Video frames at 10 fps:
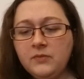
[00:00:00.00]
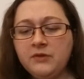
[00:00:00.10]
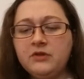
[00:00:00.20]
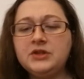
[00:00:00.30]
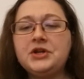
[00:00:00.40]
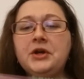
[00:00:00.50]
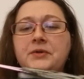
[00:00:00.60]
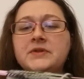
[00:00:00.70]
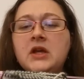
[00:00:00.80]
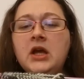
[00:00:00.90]
for the
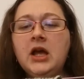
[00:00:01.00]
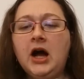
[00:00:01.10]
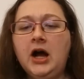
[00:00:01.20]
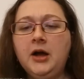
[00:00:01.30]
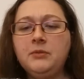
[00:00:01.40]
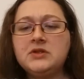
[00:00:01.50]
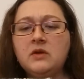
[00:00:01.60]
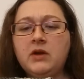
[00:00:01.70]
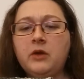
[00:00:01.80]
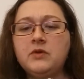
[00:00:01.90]
toes. So
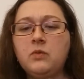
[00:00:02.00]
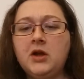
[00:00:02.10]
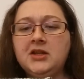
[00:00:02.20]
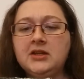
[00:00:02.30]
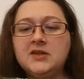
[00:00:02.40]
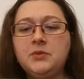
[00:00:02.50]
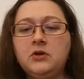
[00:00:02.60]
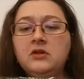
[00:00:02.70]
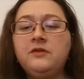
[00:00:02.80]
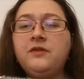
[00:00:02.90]
when I was winding this
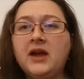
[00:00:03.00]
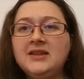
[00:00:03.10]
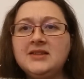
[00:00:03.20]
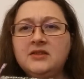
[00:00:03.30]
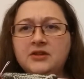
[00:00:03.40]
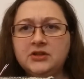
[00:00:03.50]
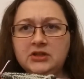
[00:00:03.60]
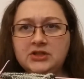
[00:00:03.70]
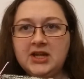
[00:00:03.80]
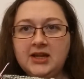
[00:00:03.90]
ball, finding the
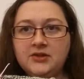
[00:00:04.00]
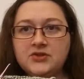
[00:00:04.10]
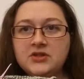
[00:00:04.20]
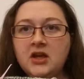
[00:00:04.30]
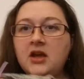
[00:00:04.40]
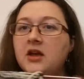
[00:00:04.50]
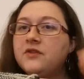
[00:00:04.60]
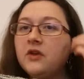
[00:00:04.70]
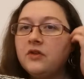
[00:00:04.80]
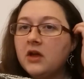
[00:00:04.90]
colour change
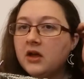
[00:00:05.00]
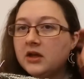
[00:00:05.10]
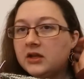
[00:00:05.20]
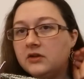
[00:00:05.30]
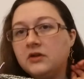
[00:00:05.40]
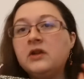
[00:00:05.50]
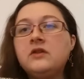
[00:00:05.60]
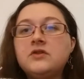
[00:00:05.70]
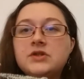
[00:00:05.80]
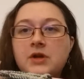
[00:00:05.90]
so that I
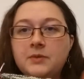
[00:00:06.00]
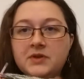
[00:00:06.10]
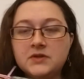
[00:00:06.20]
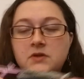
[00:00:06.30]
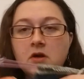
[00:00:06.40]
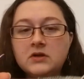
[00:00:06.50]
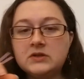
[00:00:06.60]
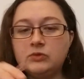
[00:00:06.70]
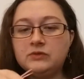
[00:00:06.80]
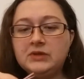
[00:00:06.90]
could stripe the socks
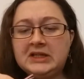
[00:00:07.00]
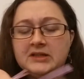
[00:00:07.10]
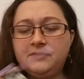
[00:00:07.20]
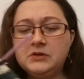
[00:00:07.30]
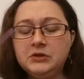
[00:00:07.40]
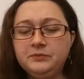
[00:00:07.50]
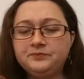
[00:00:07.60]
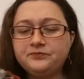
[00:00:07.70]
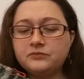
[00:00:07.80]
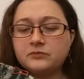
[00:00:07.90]
was really difficult.
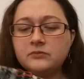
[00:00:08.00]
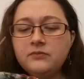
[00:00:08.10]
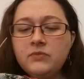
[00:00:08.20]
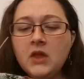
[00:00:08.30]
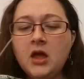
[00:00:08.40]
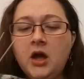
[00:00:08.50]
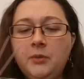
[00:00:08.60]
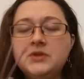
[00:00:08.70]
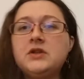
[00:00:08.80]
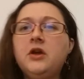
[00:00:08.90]

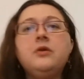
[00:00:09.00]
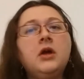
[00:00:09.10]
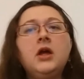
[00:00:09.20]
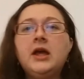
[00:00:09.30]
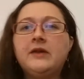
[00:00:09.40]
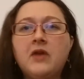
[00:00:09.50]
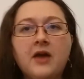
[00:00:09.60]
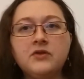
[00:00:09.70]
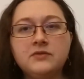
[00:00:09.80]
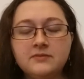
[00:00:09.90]
So if you
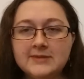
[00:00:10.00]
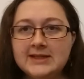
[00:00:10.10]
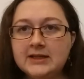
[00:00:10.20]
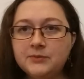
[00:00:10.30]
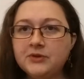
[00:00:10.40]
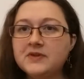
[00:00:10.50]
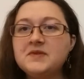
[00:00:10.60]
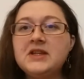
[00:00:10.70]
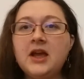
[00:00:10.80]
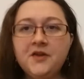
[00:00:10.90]
haven't seen in previous
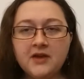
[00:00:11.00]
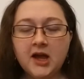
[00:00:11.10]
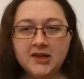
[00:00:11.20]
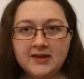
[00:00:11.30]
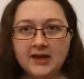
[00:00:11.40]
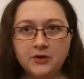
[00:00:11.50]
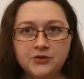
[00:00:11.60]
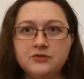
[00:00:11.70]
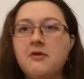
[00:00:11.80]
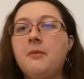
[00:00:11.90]
videos, I take
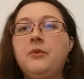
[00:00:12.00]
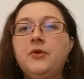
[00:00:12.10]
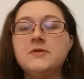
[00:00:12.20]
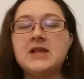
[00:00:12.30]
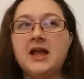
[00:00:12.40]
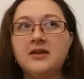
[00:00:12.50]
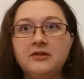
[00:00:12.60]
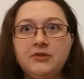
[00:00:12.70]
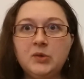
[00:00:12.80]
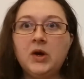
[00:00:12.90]
100 gram balls and I
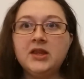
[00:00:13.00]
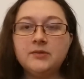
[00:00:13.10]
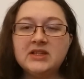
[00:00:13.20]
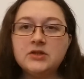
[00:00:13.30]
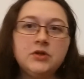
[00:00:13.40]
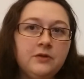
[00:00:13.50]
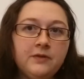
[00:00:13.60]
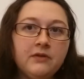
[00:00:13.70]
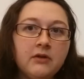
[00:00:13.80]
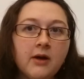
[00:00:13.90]
rewind them into
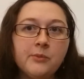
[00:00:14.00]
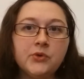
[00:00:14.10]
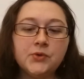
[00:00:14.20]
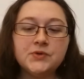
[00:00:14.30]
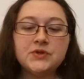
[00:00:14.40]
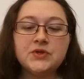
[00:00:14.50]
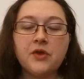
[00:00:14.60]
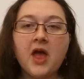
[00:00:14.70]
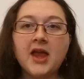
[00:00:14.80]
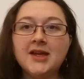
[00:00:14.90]
250 gram balls so
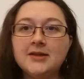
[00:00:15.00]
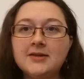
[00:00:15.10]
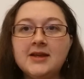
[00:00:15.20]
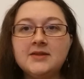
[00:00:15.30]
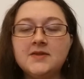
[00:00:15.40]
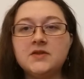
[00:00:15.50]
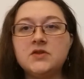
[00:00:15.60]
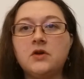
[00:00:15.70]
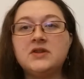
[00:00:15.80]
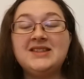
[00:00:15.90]
that I can knit the
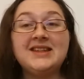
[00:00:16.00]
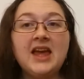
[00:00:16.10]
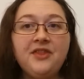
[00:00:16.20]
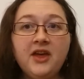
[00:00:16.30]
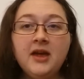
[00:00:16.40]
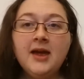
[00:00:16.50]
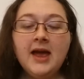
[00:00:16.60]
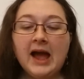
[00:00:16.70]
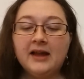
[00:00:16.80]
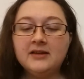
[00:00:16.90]
socks together,
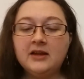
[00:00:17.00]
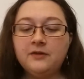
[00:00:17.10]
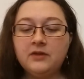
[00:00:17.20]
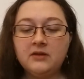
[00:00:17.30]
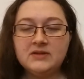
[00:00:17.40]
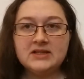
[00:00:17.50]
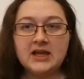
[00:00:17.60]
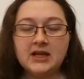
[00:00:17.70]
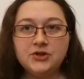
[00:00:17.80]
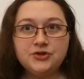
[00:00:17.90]
and if there is
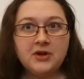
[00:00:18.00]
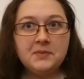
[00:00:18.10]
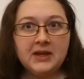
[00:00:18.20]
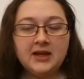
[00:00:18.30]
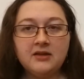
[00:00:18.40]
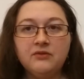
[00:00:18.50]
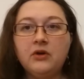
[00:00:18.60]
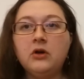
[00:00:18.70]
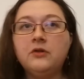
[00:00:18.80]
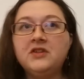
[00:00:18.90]
a striping
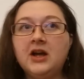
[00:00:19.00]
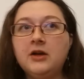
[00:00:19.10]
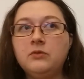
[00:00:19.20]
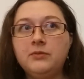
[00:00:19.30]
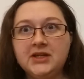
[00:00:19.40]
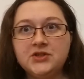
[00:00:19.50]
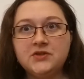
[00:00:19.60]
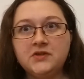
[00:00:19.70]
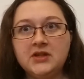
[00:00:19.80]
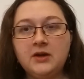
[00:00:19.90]
involved, I will make
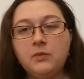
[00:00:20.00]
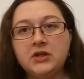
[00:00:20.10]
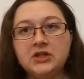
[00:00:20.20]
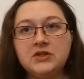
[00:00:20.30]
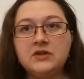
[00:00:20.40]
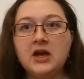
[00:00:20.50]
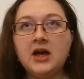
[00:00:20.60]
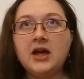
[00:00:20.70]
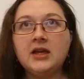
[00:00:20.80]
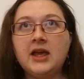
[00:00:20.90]
sure that when I do
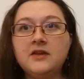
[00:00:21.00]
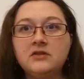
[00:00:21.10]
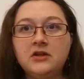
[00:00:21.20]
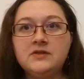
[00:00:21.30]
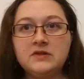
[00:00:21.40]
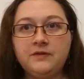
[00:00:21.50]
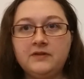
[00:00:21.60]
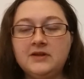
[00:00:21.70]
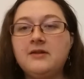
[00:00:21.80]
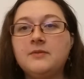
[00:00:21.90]
that I get as close to
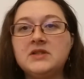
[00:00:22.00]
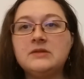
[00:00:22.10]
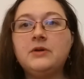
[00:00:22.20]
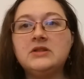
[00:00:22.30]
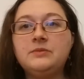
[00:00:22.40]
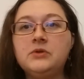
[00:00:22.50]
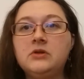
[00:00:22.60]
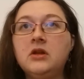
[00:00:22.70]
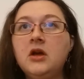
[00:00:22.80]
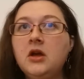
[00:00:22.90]
50 grams as possible